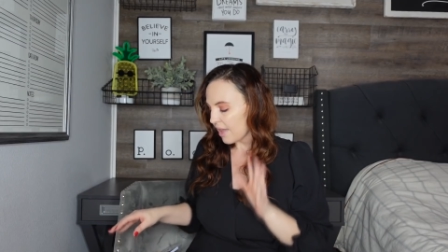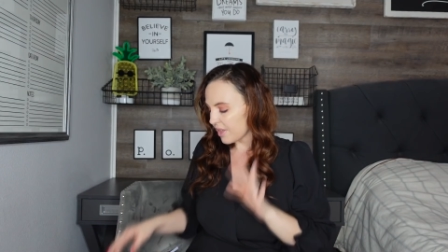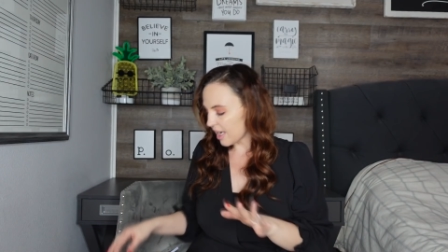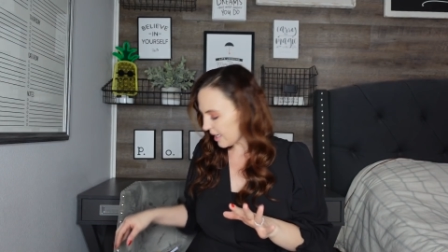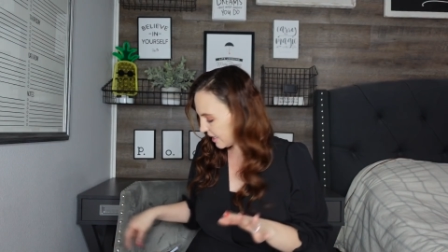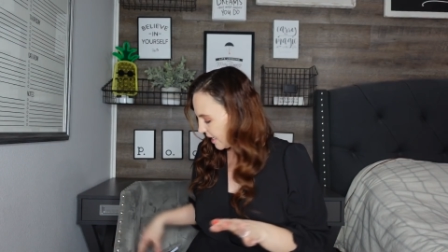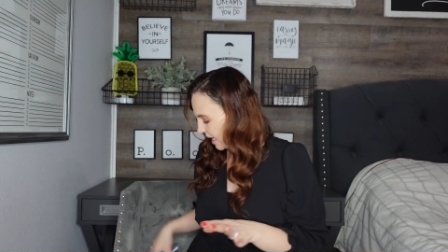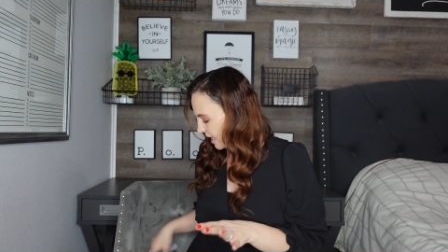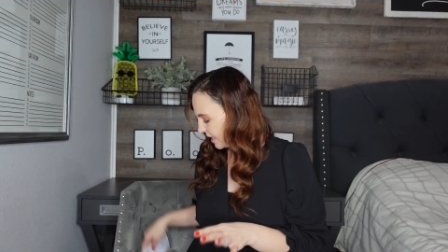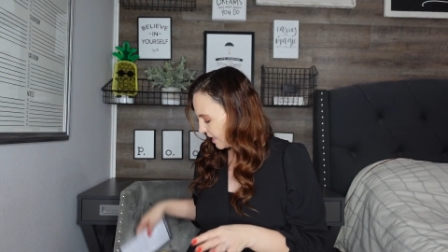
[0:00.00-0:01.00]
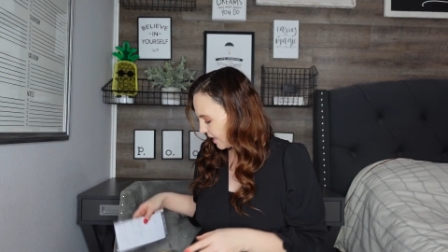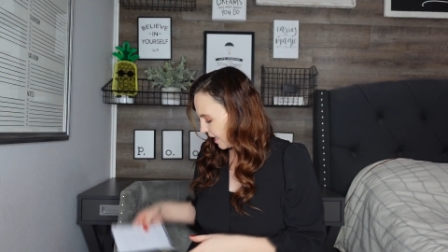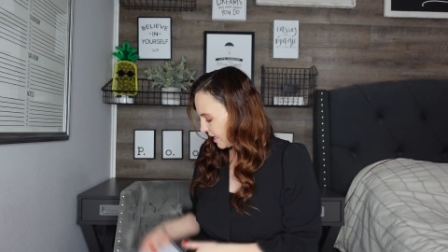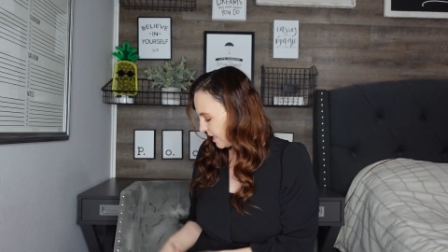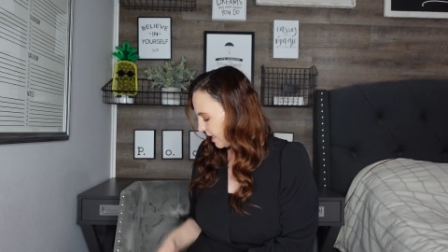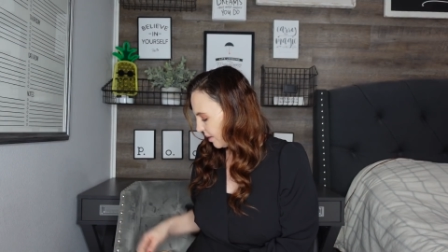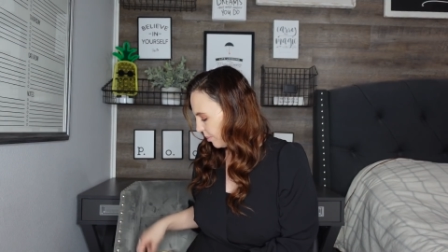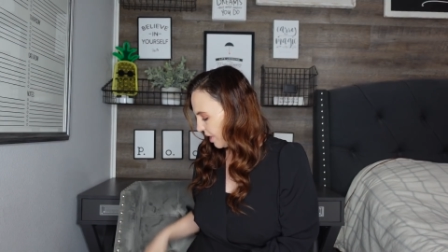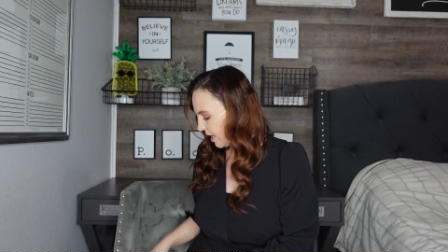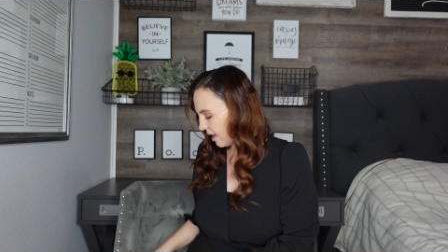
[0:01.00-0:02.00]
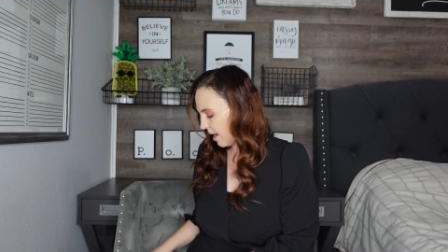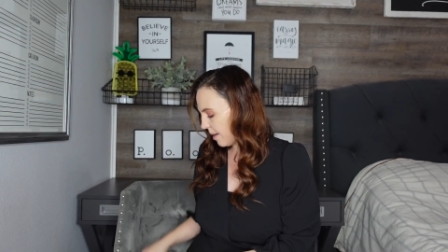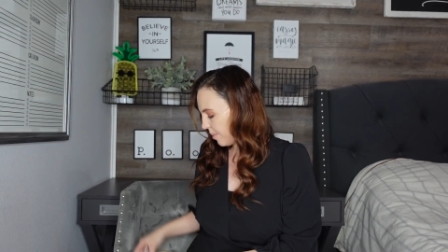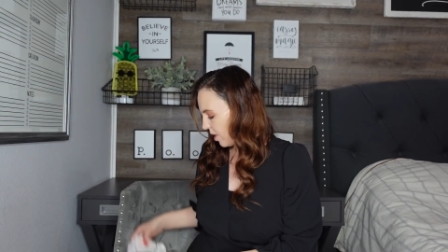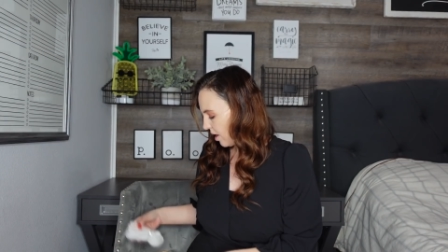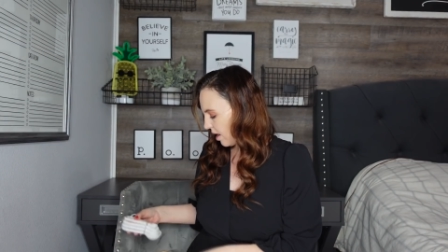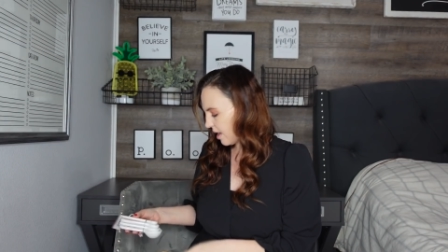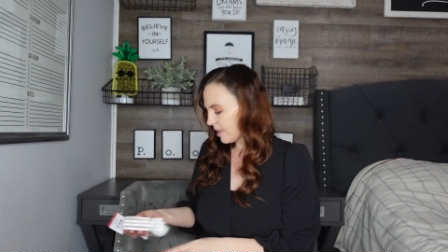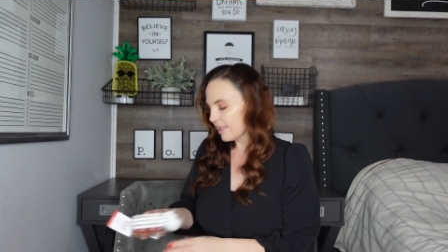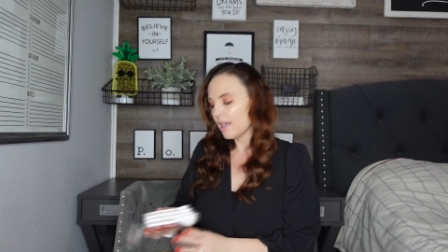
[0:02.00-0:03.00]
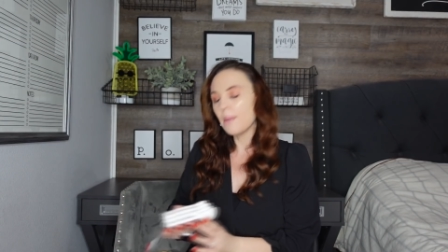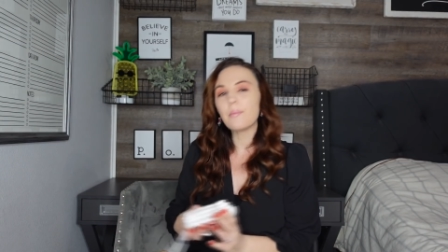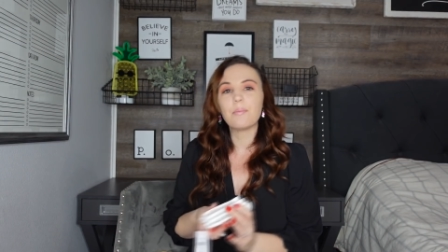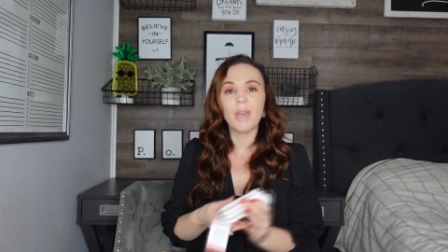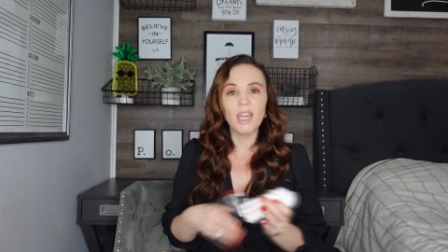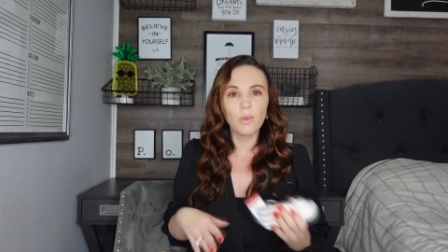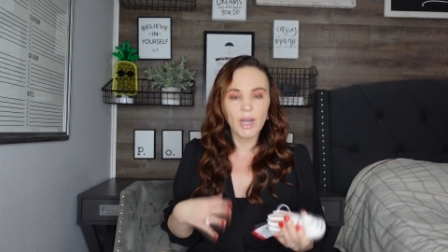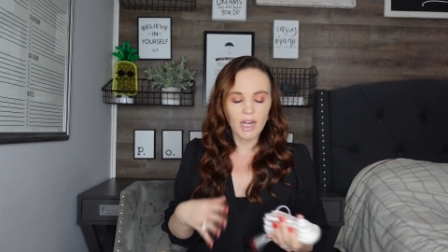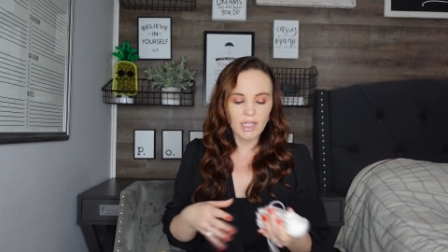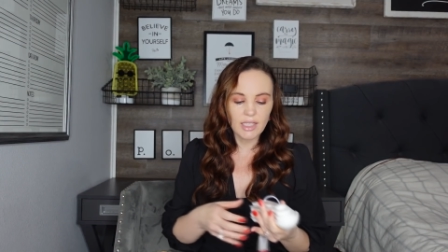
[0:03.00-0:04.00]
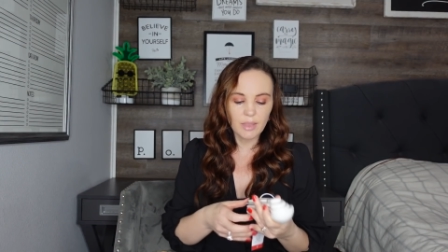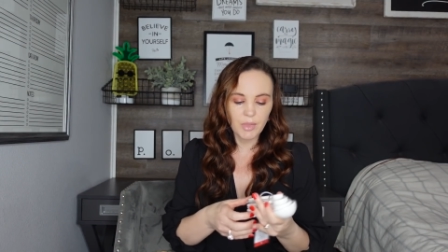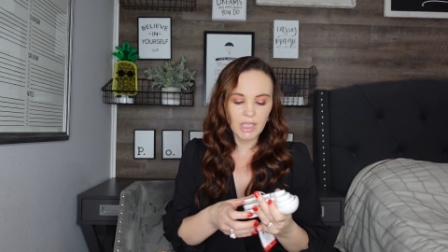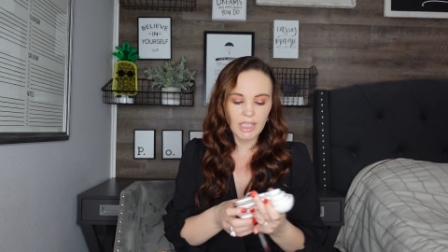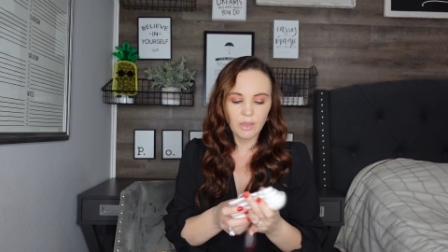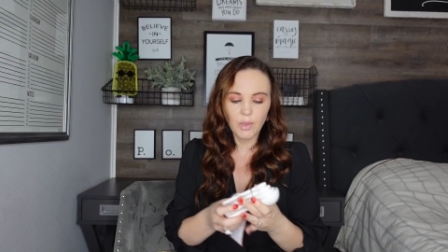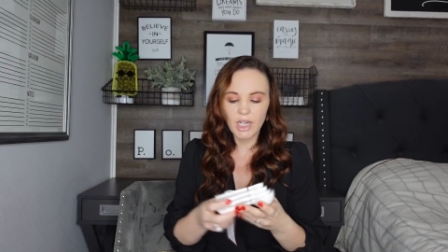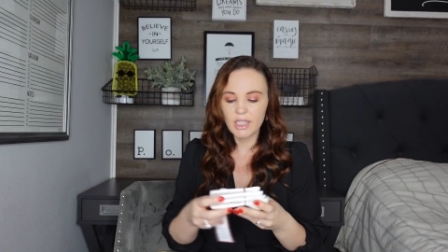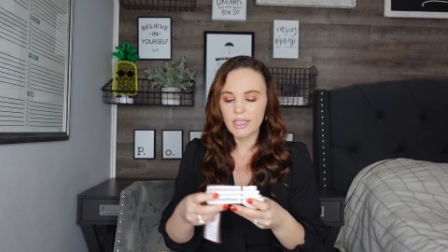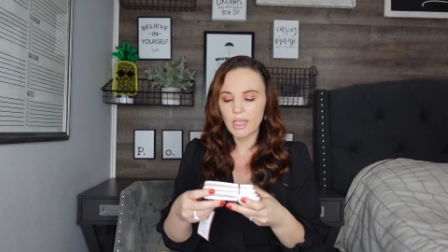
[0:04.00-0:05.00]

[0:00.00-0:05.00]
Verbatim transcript: The next things that I did pick up are some bakeware and some cleanware.